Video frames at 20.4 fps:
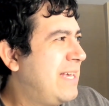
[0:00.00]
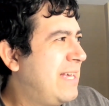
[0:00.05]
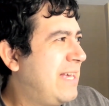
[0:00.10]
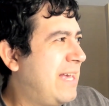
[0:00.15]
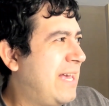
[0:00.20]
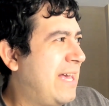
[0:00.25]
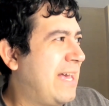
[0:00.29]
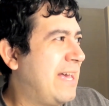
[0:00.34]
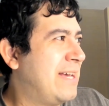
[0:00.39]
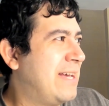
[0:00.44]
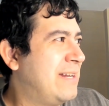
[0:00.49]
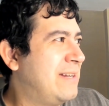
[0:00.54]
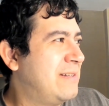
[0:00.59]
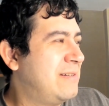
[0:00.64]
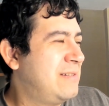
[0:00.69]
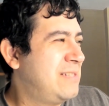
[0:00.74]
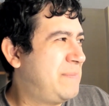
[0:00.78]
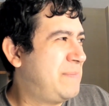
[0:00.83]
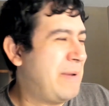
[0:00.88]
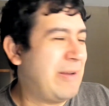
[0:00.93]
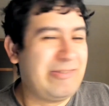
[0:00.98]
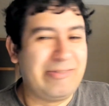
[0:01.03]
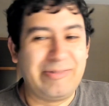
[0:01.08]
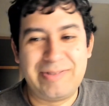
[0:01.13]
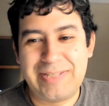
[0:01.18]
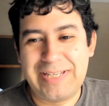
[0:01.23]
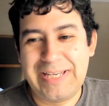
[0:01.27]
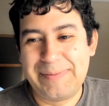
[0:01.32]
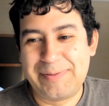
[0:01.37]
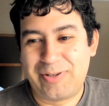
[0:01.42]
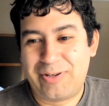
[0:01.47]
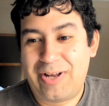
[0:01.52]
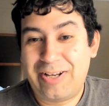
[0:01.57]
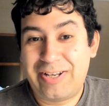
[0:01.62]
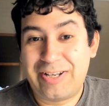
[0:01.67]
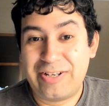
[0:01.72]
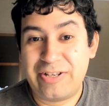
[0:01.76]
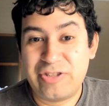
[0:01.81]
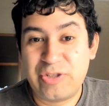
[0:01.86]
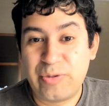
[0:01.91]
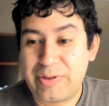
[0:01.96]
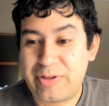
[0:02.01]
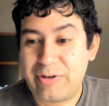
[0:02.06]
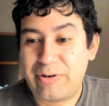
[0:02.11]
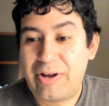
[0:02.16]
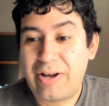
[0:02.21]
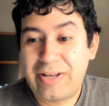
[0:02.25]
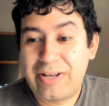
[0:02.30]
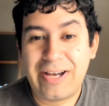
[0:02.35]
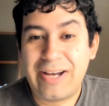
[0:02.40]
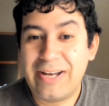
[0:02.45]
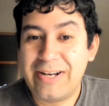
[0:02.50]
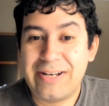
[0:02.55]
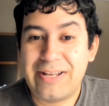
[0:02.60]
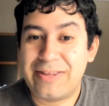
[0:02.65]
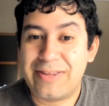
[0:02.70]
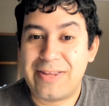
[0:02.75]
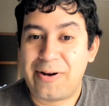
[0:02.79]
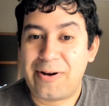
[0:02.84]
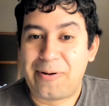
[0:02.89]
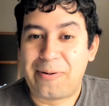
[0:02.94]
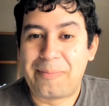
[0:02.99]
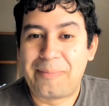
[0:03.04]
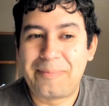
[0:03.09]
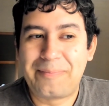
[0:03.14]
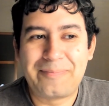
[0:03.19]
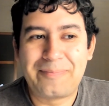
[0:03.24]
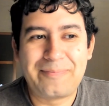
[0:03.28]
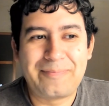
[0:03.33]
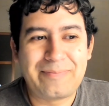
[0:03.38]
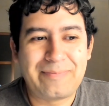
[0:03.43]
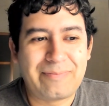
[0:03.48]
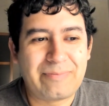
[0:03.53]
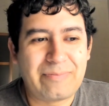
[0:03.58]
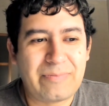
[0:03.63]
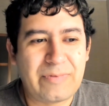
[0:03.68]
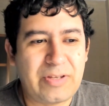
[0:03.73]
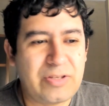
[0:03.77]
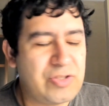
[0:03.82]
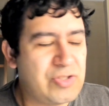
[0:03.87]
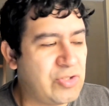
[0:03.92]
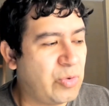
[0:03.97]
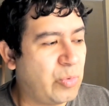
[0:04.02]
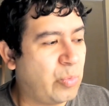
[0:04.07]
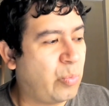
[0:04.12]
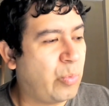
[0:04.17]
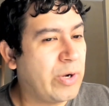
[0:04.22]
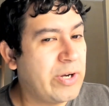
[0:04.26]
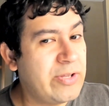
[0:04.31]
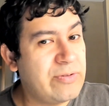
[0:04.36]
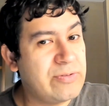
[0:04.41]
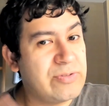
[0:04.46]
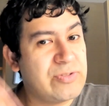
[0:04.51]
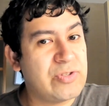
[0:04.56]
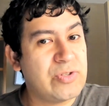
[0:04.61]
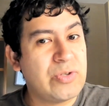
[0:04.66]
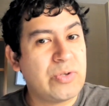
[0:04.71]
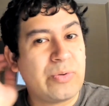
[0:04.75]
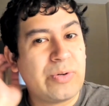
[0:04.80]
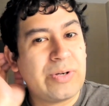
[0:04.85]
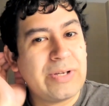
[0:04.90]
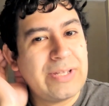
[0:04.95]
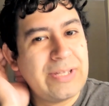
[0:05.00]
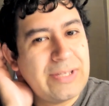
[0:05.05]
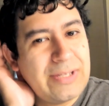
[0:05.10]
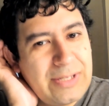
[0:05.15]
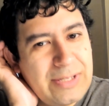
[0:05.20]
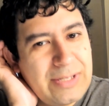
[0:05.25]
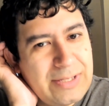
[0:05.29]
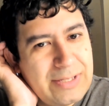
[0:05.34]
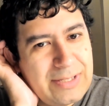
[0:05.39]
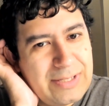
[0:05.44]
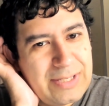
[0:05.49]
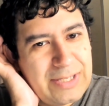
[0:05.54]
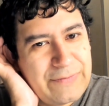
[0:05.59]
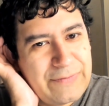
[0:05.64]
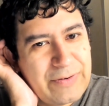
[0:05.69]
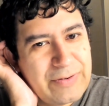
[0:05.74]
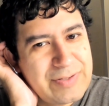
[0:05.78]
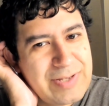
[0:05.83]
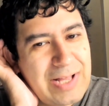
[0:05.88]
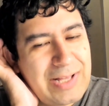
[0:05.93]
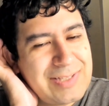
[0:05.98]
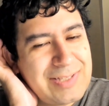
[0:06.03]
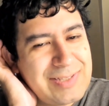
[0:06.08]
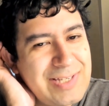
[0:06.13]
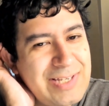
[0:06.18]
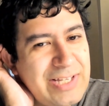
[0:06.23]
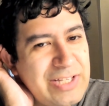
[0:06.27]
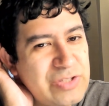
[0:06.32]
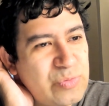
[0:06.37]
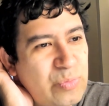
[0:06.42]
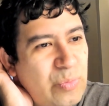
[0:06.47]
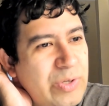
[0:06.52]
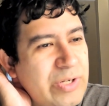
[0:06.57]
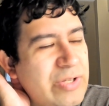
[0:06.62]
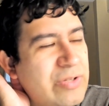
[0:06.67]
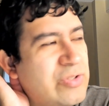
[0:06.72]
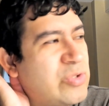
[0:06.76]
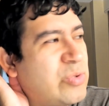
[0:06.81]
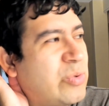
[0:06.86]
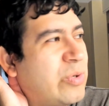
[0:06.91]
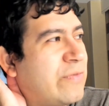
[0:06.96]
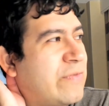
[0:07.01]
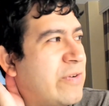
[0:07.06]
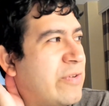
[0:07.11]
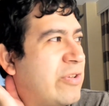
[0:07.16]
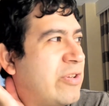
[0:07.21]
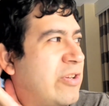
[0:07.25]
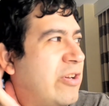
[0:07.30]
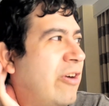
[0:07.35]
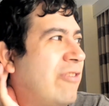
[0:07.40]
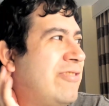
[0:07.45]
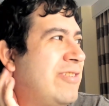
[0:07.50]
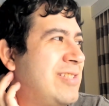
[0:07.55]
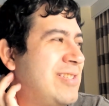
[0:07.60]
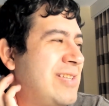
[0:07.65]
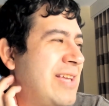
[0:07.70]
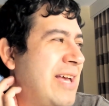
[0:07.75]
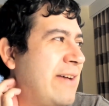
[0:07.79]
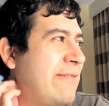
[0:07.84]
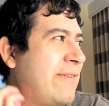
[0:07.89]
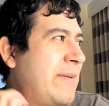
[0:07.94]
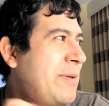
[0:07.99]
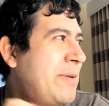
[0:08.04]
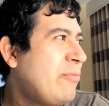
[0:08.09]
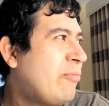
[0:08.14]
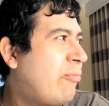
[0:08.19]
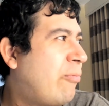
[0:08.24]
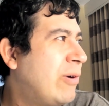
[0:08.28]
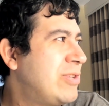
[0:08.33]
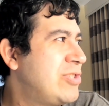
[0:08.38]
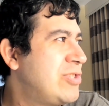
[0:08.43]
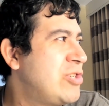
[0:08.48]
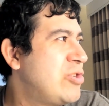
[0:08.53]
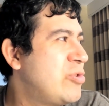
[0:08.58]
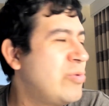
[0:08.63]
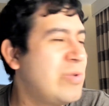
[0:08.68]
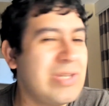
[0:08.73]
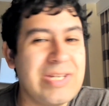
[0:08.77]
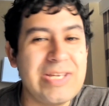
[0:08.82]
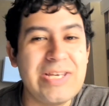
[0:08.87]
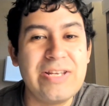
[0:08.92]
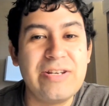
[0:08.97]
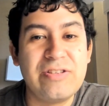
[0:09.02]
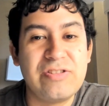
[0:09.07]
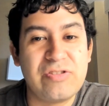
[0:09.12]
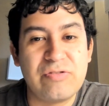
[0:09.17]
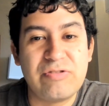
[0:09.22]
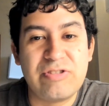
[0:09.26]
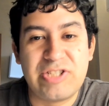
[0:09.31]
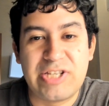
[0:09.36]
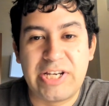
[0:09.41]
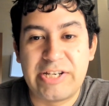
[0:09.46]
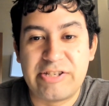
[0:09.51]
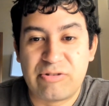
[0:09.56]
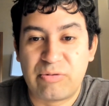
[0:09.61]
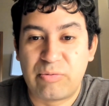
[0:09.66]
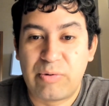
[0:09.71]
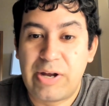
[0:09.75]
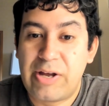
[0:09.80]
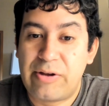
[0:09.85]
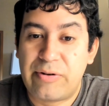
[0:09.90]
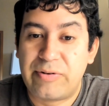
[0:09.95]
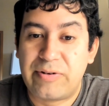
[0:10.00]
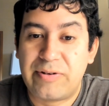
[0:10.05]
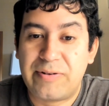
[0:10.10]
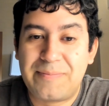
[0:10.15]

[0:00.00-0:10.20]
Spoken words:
And special teams are not going to do it. They're not cutting it there. So what do you do if you're Dallas Eakins? What do you do if you're the coaching staff? I mean, what do you need to change around?